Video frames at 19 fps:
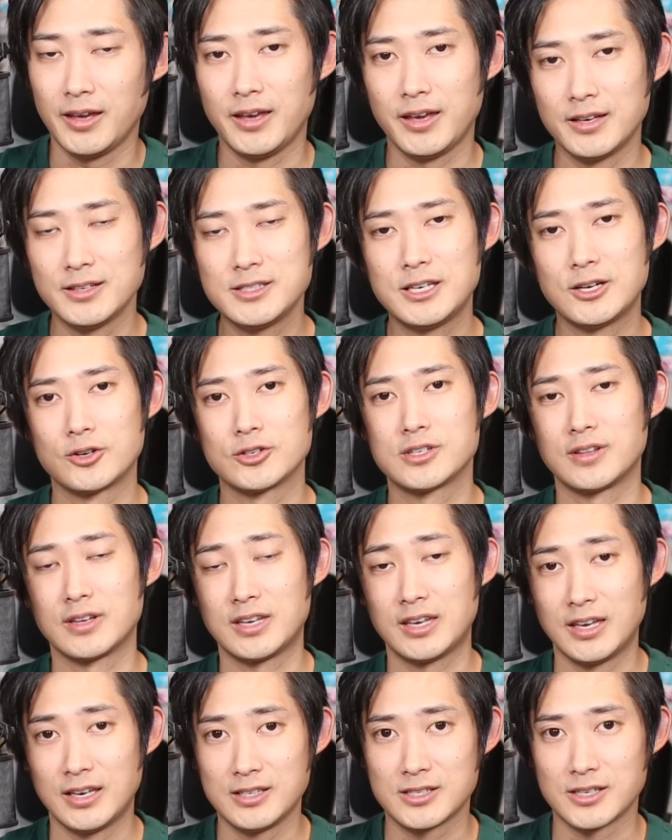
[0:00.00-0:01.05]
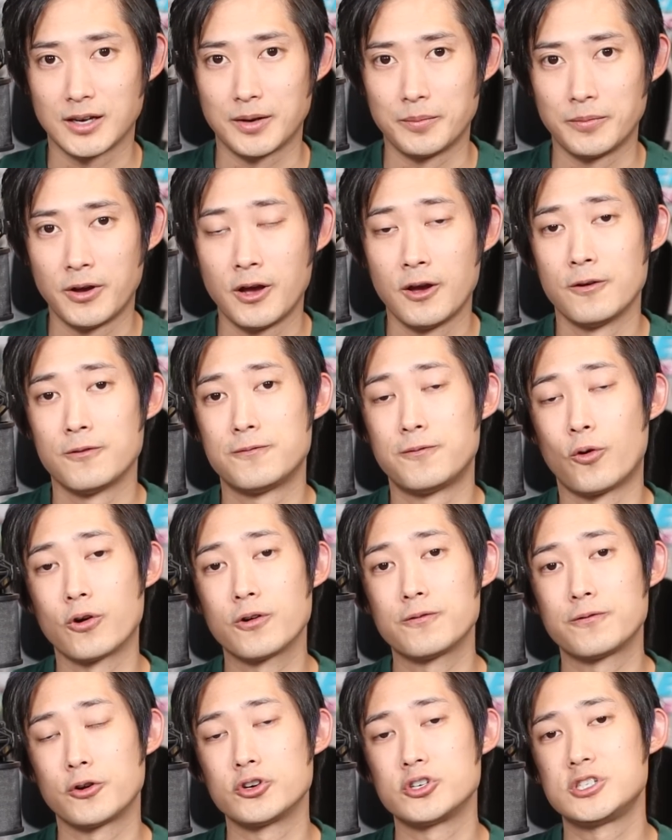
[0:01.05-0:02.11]
in Tears of the Kingdom
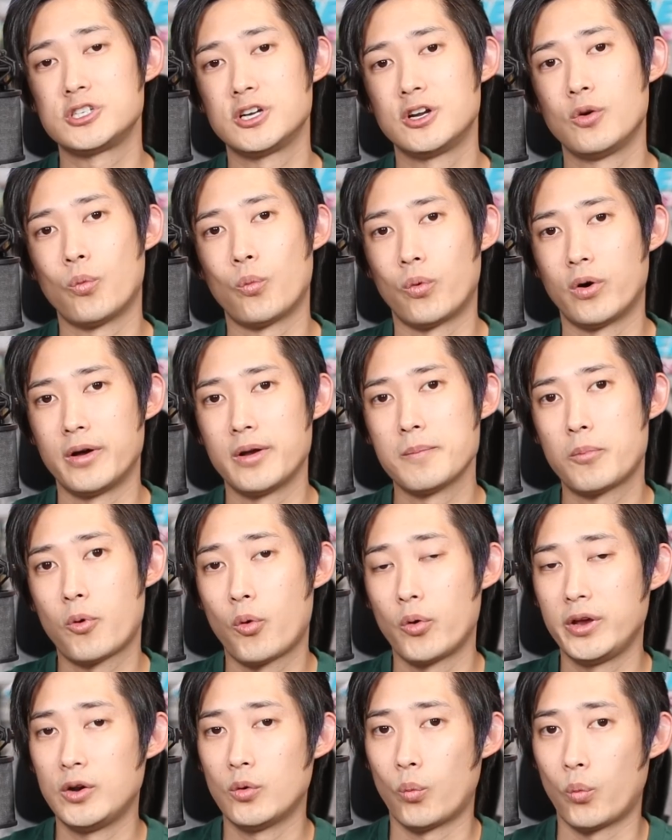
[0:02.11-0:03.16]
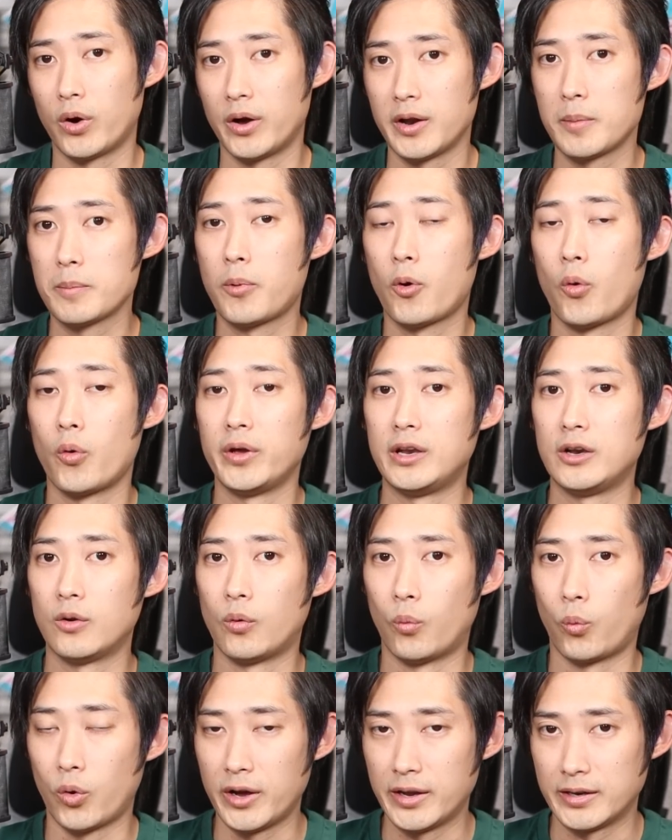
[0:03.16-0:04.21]
for version
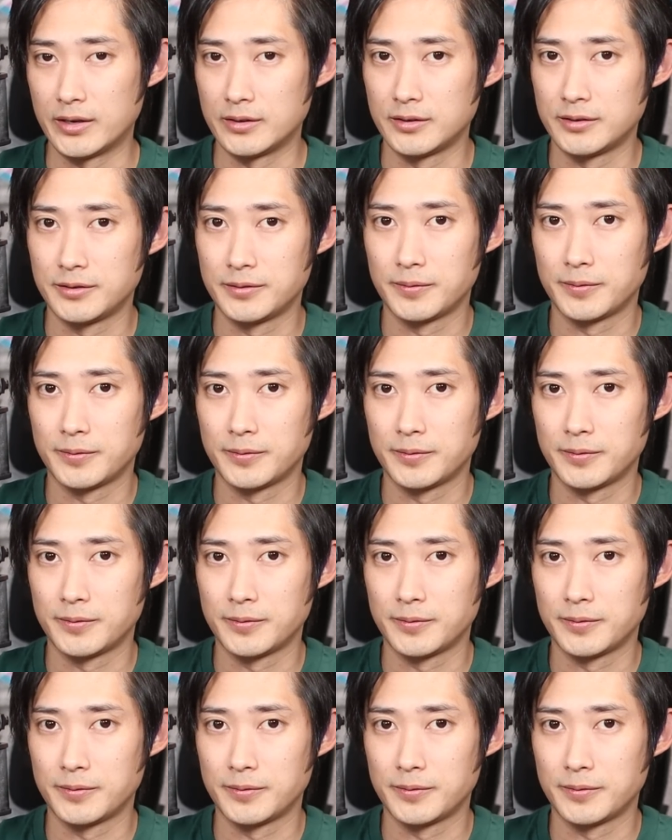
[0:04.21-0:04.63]
1.1.1.